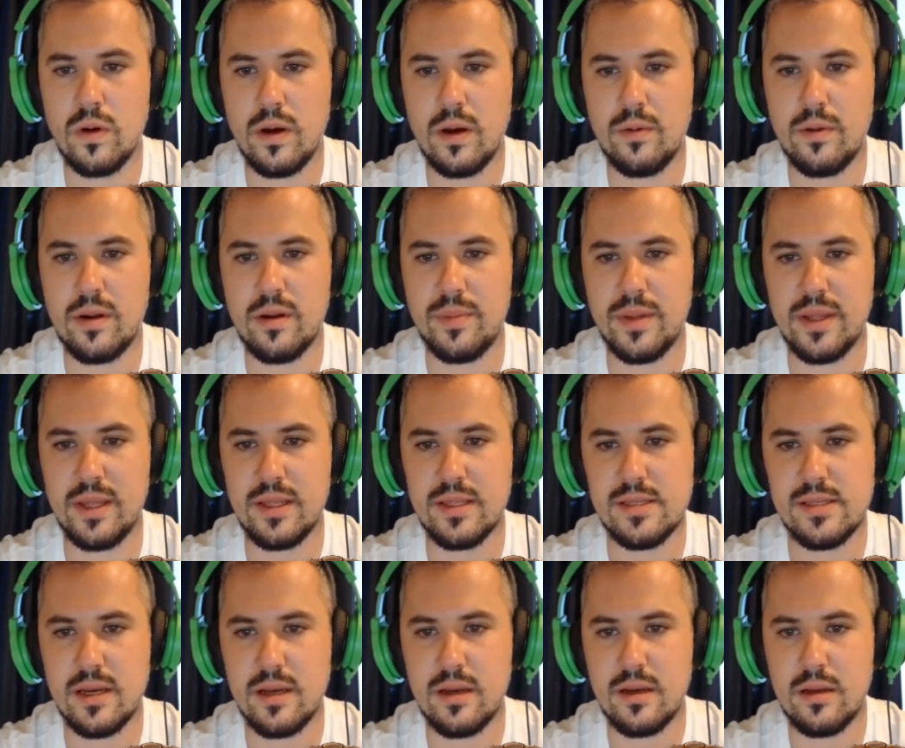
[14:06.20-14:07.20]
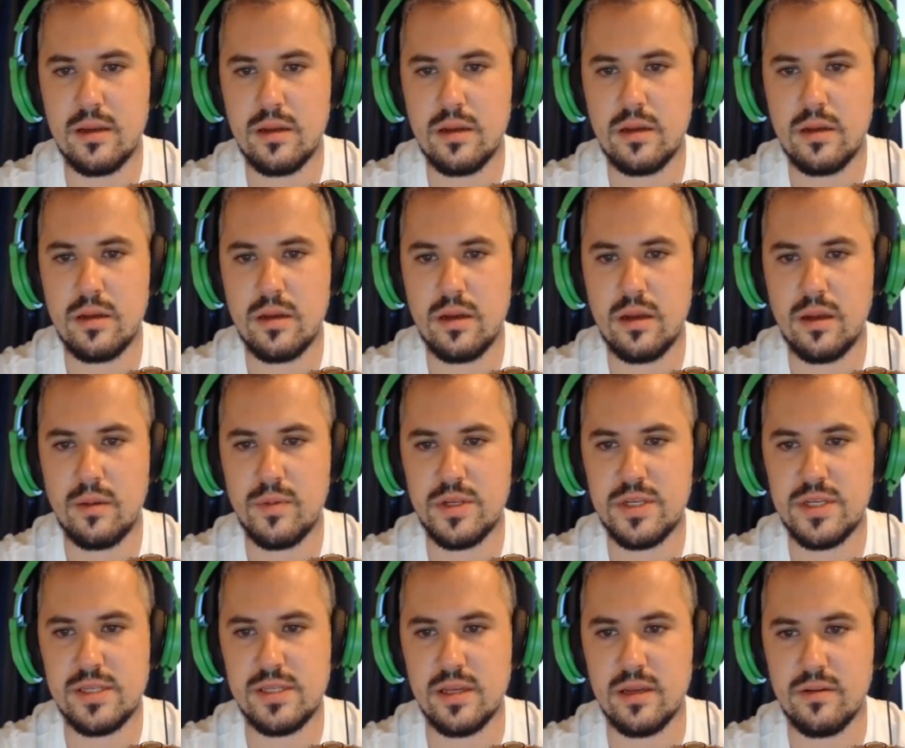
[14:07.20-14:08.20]
I want a pizza. How much
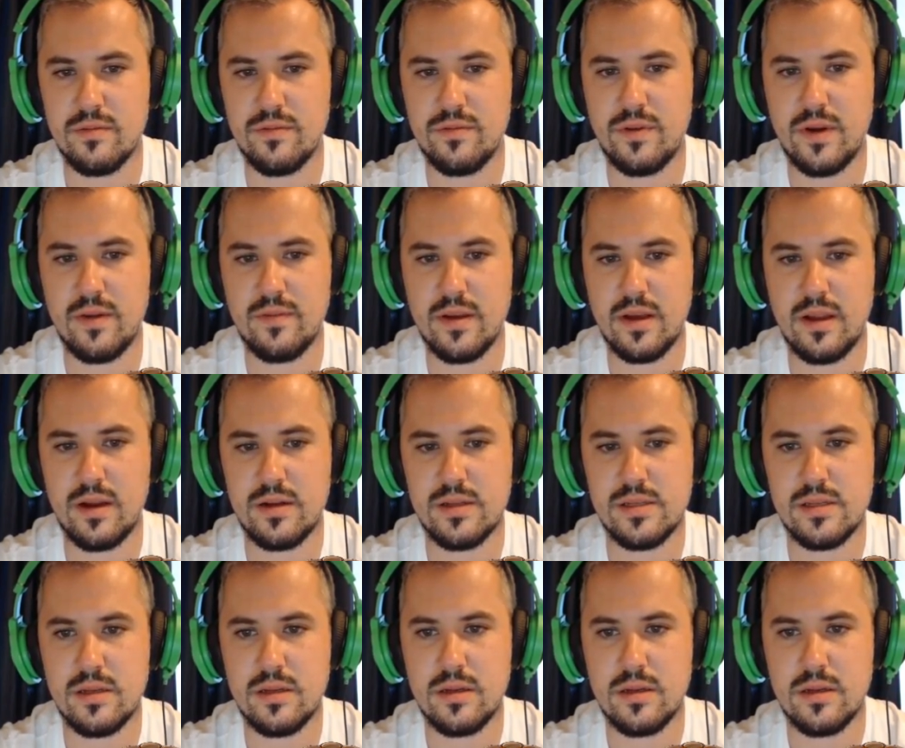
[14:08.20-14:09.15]
is it? five dollars?